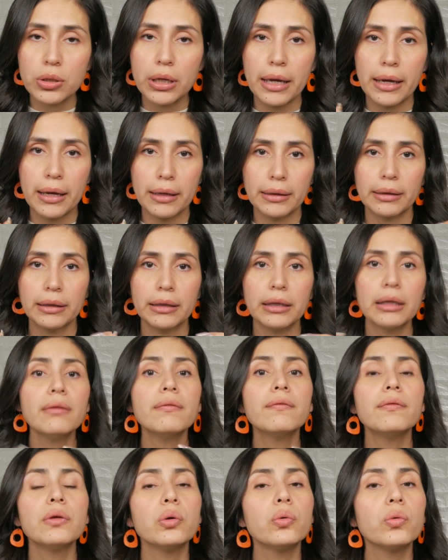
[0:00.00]
and
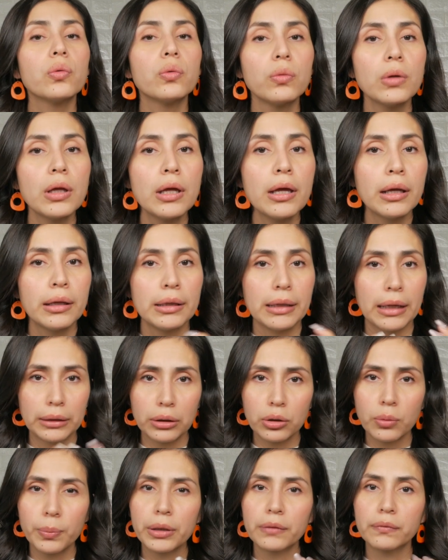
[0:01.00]
give you a
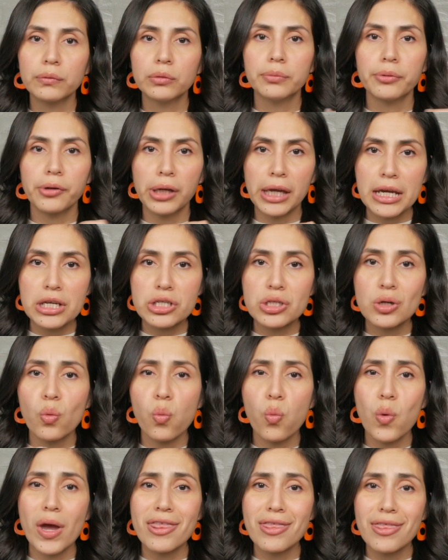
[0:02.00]
little bit of
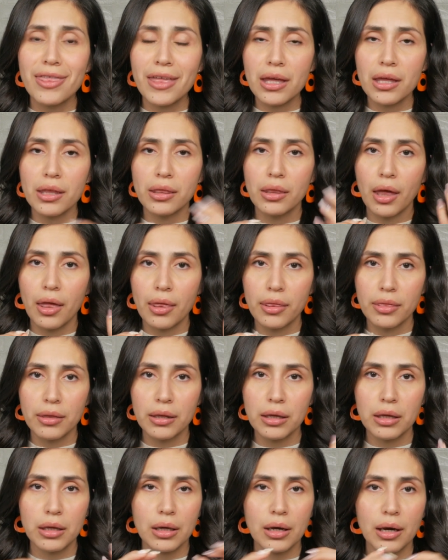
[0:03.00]
lubrication within
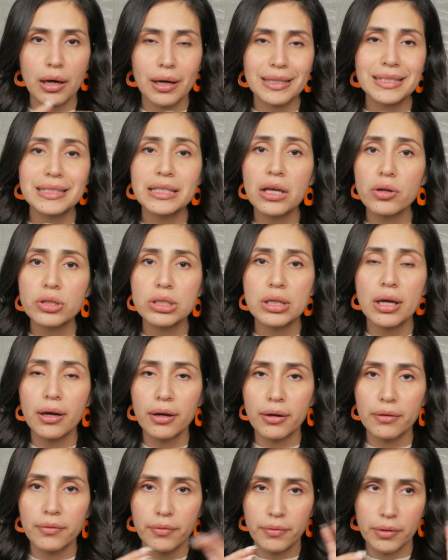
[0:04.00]
the cells
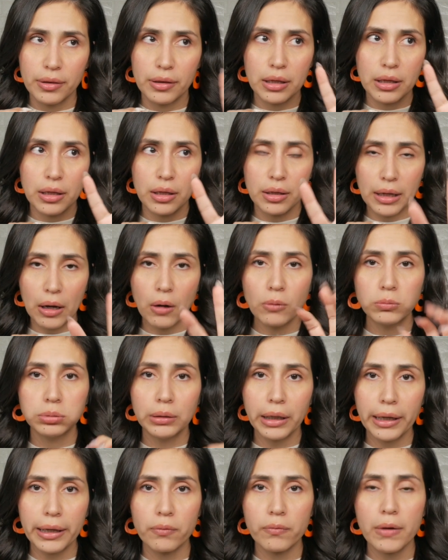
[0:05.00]
of the nail
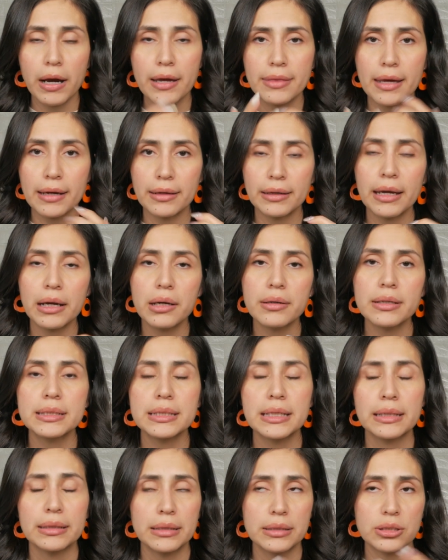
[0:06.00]
plate, right? That
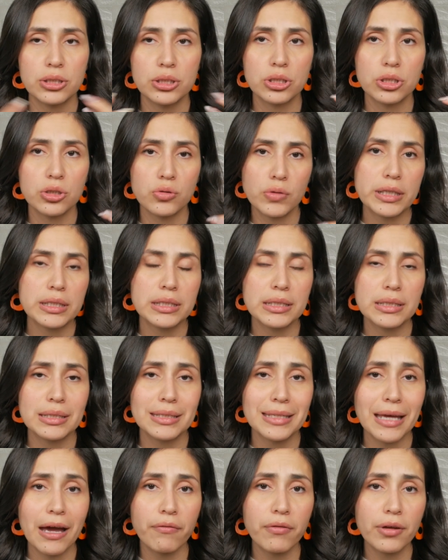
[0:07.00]
keratin, it just
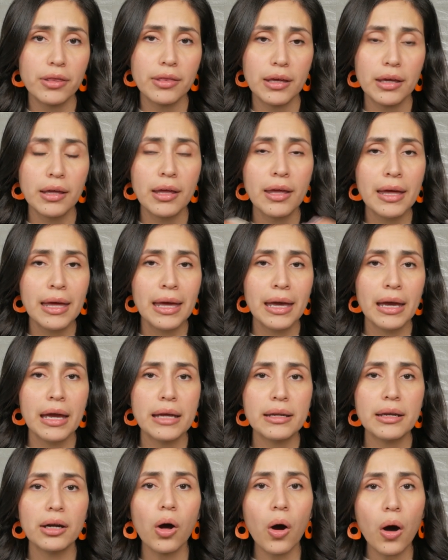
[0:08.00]
strengthens everything.
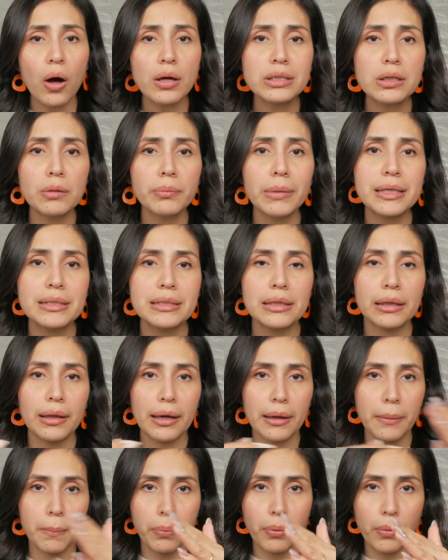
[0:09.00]
And it also makes it
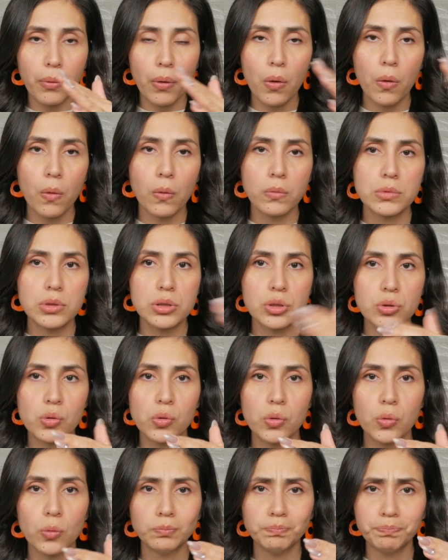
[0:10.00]
like prone
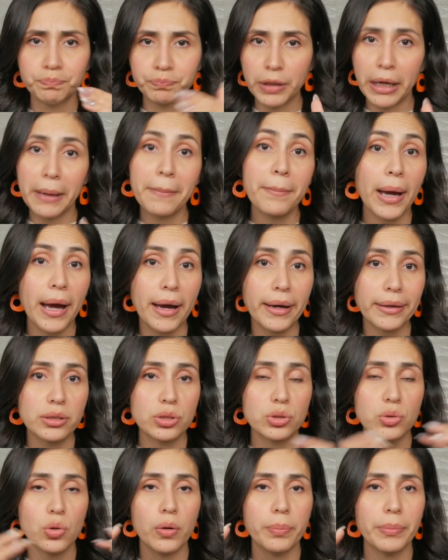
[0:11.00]
to impact.
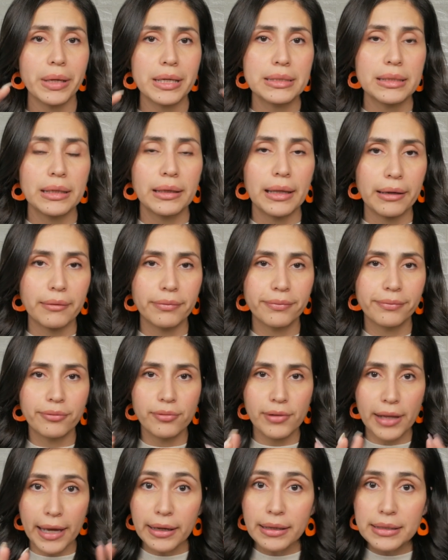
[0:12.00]
So it makes it like
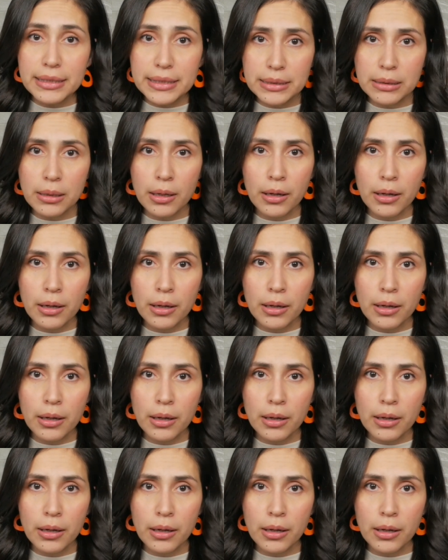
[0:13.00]
flex